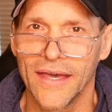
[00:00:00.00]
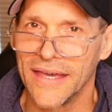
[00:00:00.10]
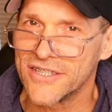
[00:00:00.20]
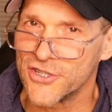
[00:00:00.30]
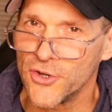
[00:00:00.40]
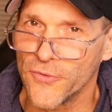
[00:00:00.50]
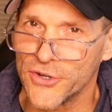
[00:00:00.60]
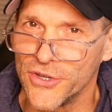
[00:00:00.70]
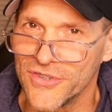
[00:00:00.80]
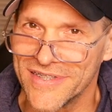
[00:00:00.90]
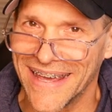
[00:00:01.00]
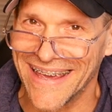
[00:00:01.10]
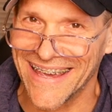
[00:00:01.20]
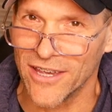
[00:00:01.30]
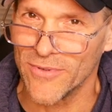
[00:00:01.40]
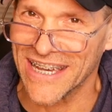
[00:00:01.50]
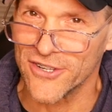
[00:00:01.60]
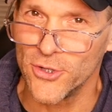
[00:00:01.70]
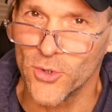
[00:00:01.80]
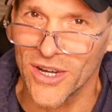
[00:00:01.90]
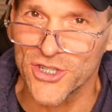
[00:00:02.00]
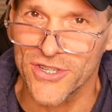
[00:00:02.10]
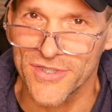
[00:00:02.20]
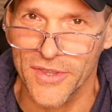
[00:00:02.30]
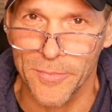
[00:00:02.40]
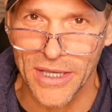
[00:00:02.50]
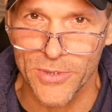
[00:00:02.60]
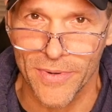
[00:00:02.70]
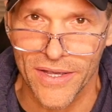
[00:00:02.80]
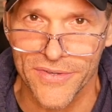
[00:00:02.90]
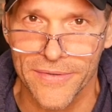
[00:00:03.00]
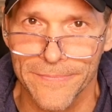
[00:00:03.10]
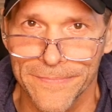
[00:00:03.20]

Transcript: It's two for Tuesday. We got two questions on the bench press.